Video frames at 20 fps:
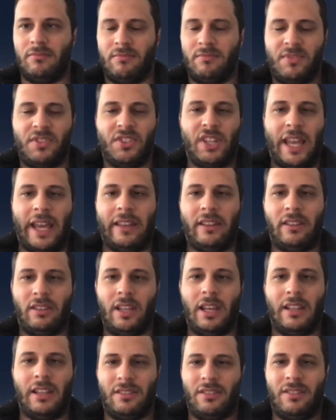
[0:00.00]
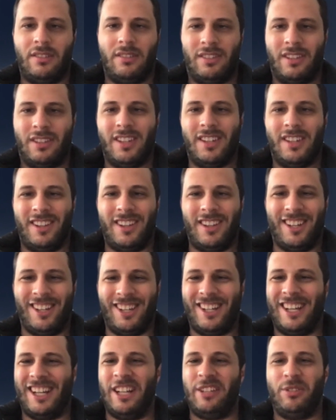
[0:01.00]
sad that
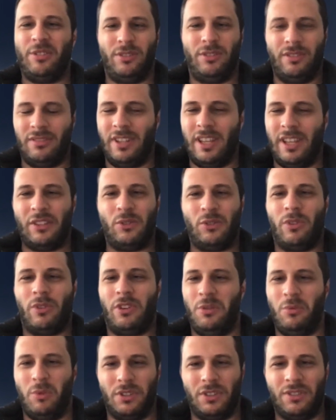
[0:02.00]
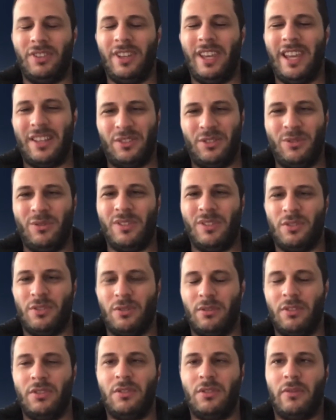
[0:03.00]
you didn't get to where you wanted to get to, and so
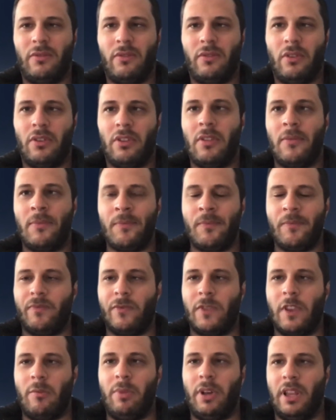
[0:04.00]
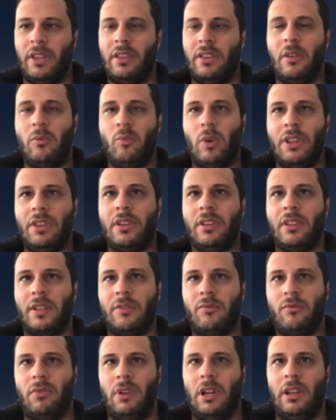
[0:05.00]
on and so forth. But I think one thing that
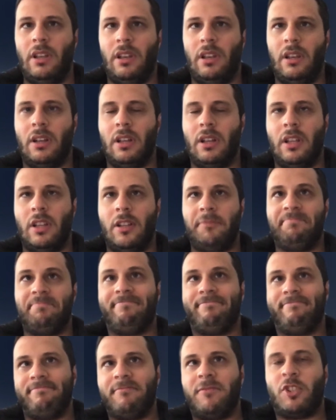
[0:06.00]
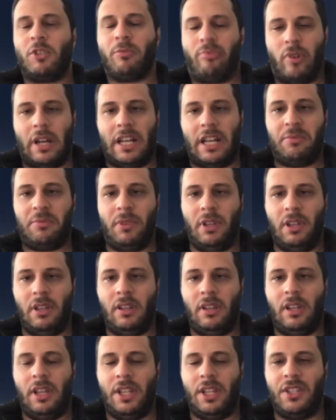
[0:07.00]
really surprised me
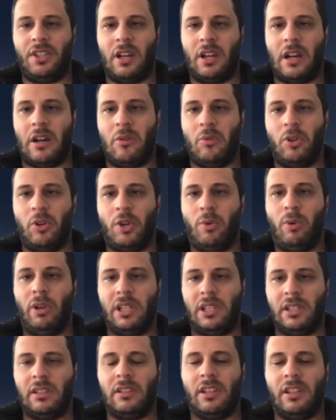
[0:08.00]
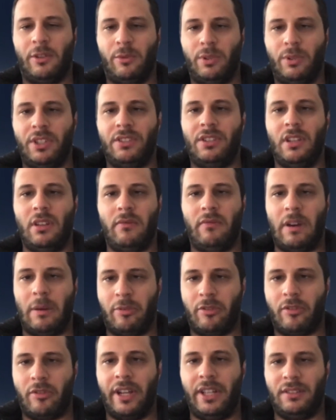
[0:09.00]
is how quickly liquidity
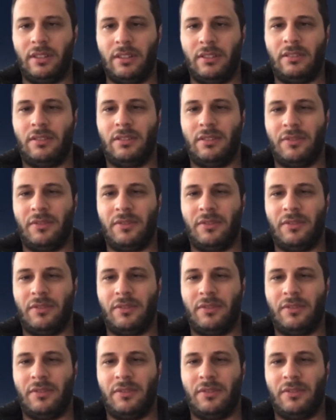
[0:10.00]
evaporated